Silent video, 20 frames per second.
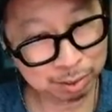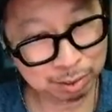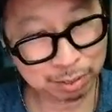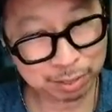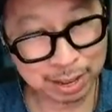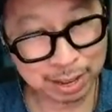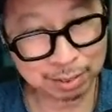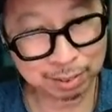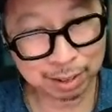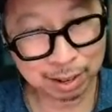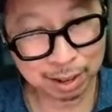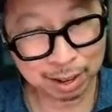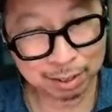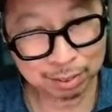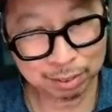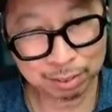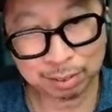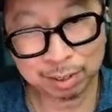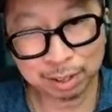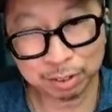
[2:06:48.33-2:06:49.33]
Thanks, guys.
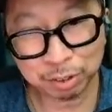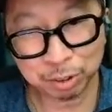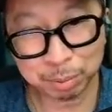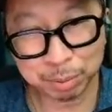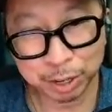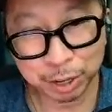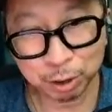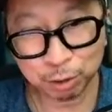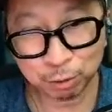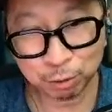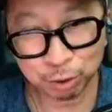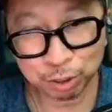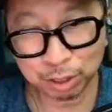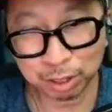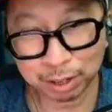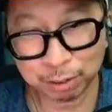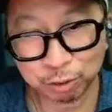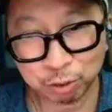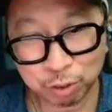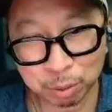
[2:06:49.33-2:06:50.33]
It's nice to be here for the
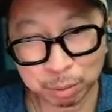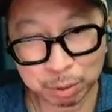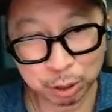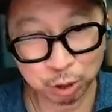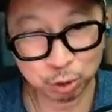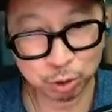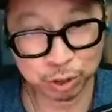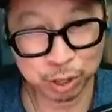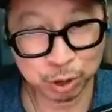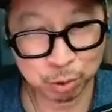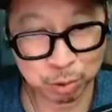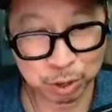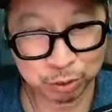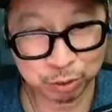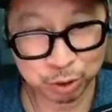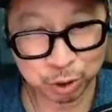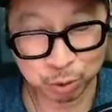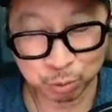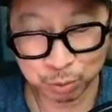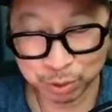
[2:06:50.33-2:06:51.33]
live stream. Enjoy the rest of
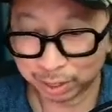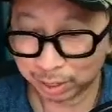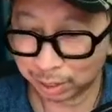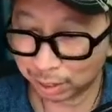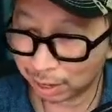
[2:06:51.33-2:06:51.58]
your weekend.